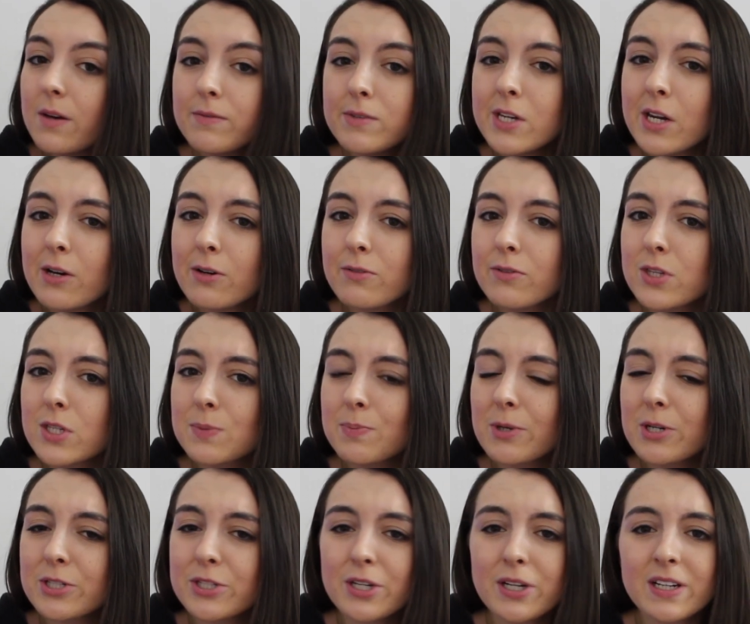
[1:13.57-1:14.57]
You know, the
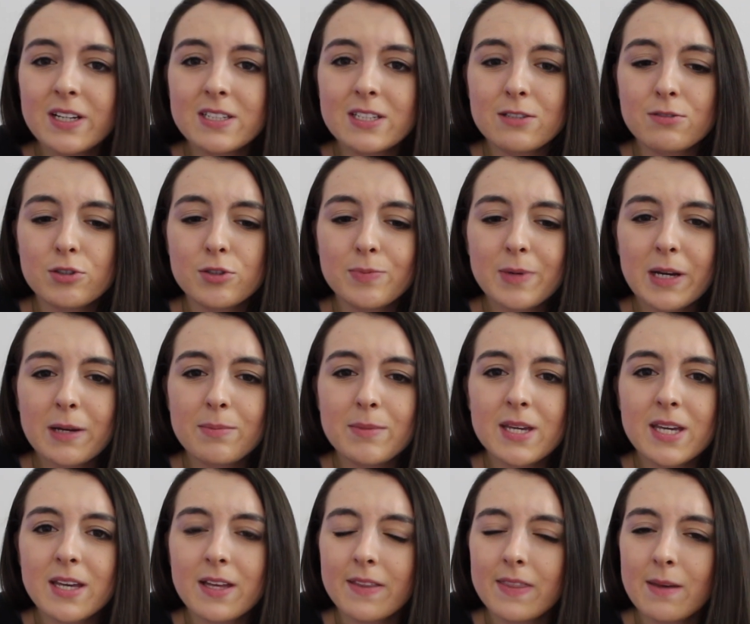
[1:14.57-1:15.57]
Spurs, they're gonna disrespect
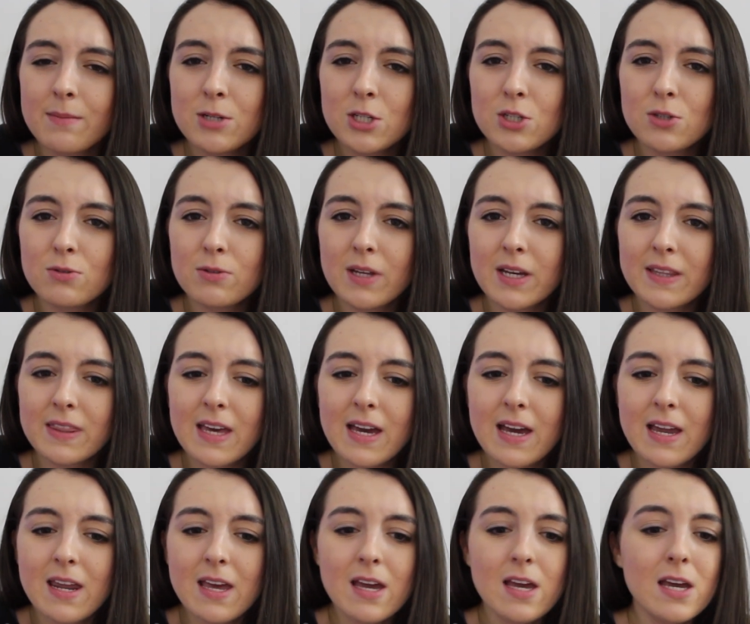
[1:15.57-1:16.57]
me and let me shoot like
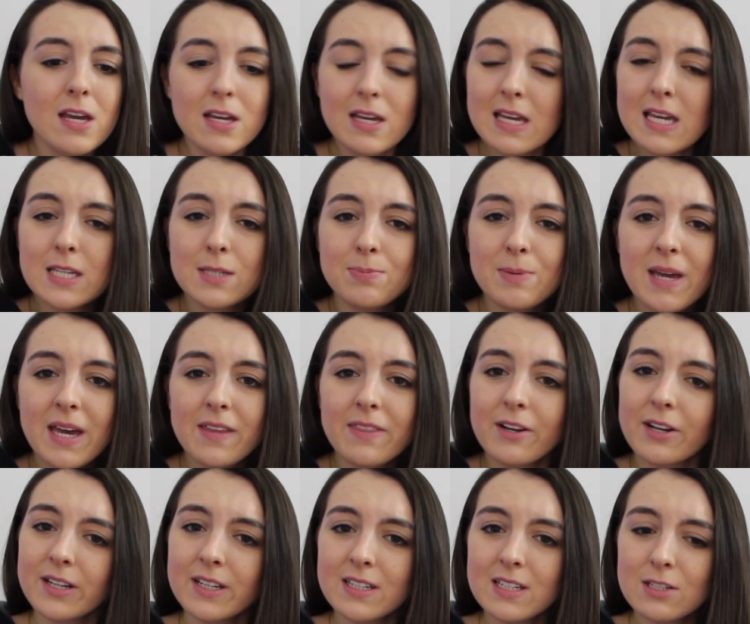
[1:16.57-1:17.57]
that. ESPN,
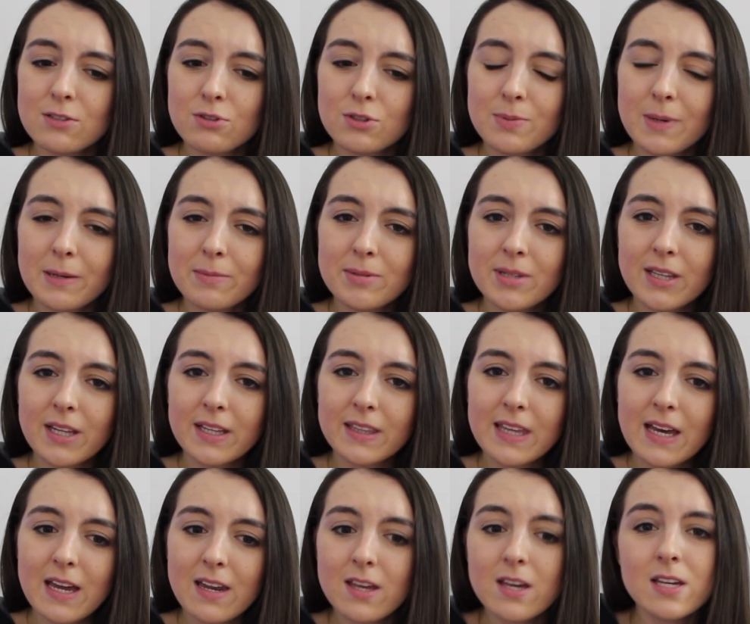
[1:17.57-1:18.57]
they're gonna disrespect me like
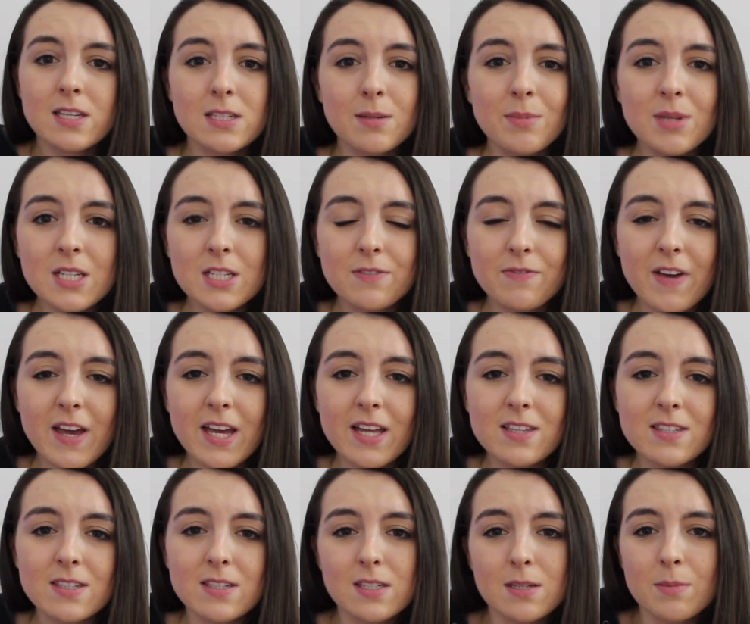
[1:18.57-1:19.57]
that. Some of these
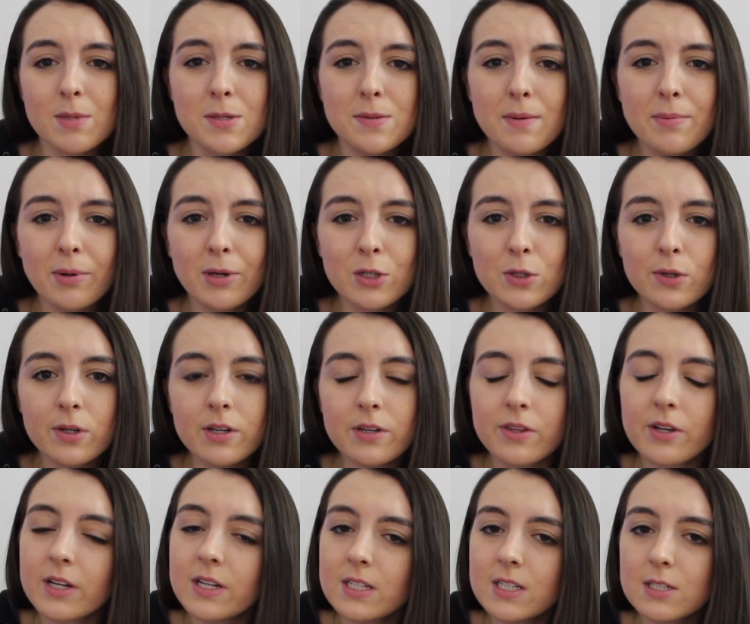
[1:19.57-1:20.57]
fans, some of these people on Twitter,
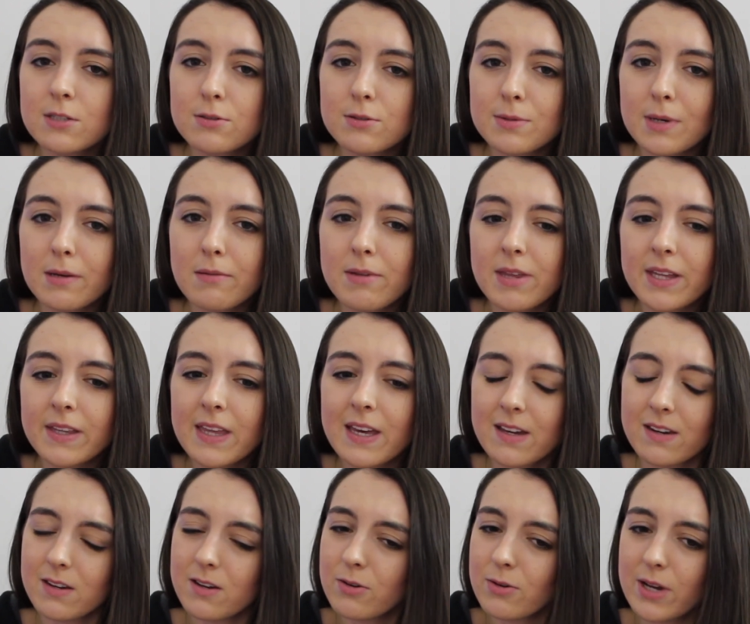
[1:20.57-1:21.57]
they're gonna disrespect me like
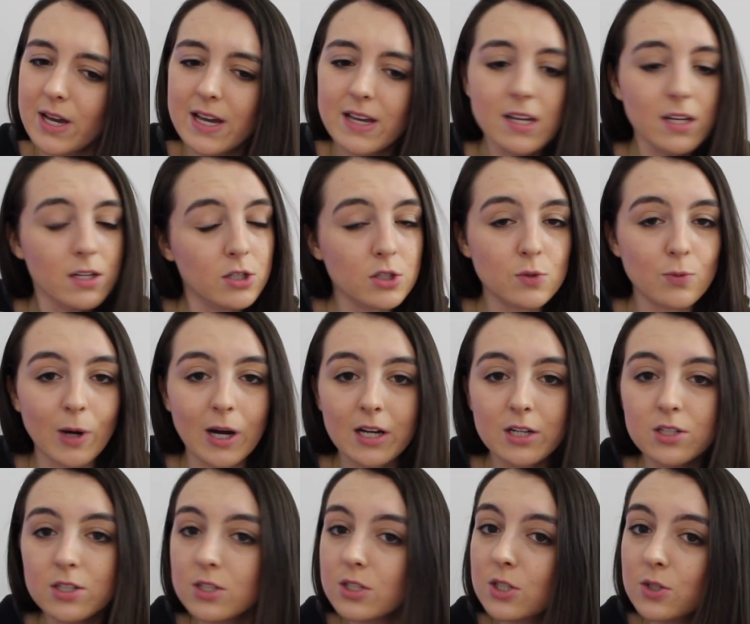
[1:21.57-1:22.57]
that. Okay, just
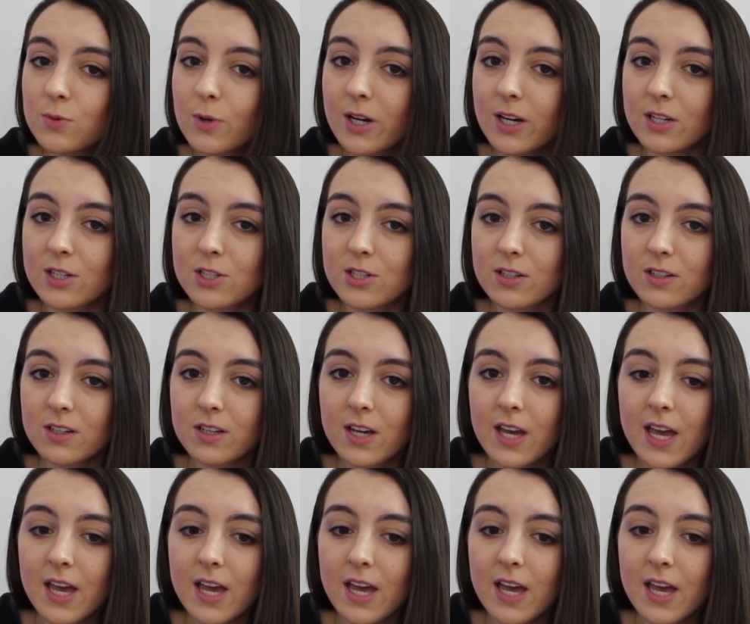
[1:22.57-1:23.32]
watch. Just watch.